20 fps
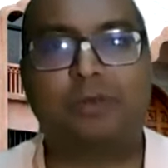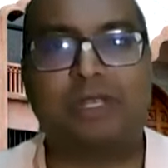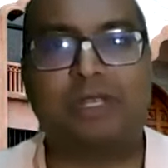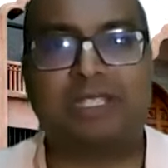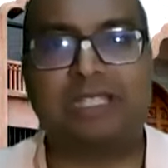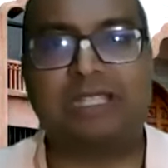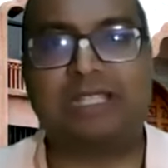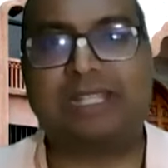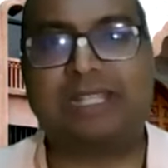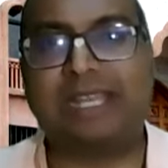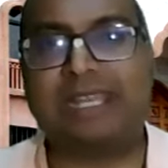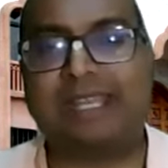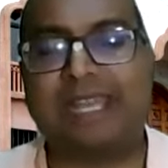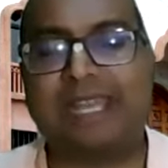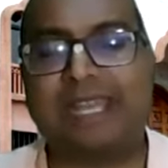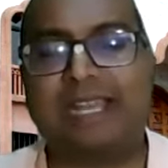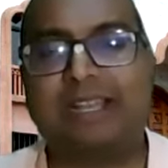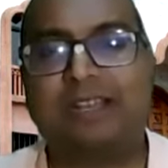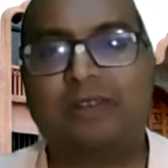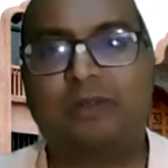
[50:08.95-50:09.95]
We're still
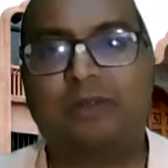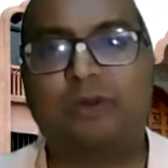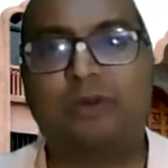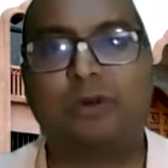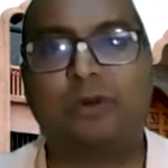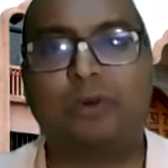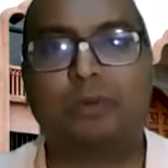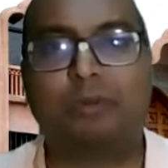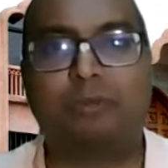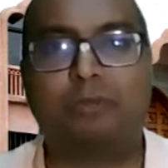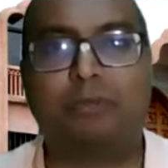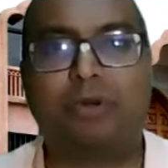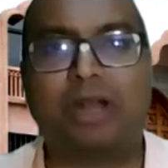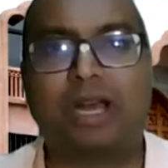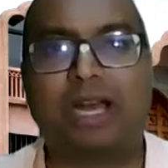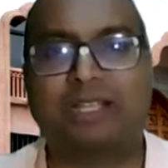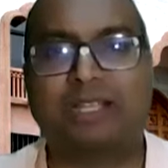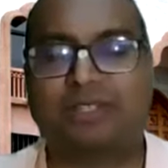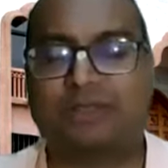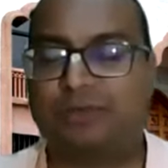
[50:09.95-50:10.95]
thinking, oh,
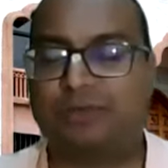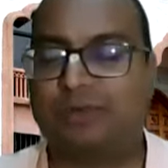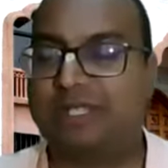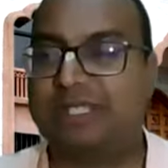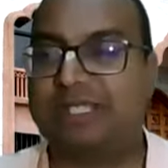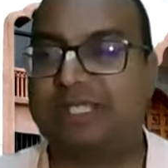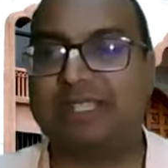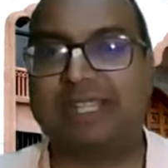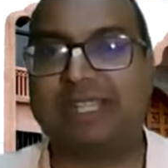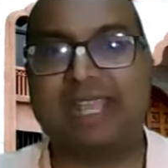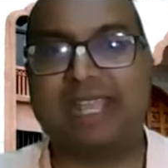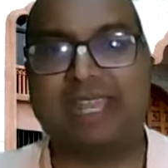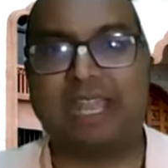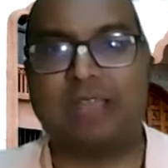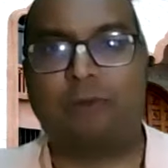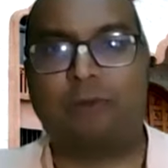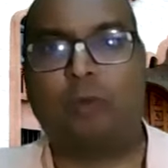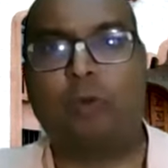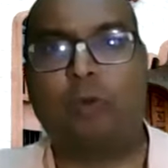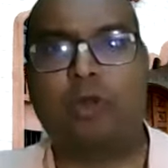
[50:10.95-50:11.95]
brass. We're still
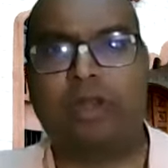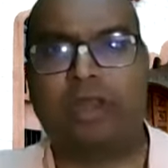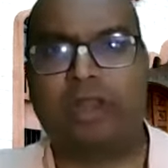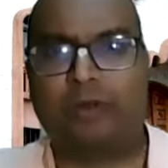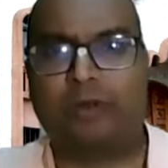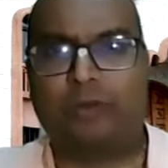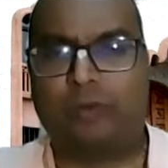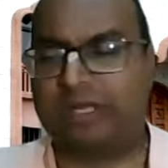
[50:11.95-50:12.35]
thinking wood.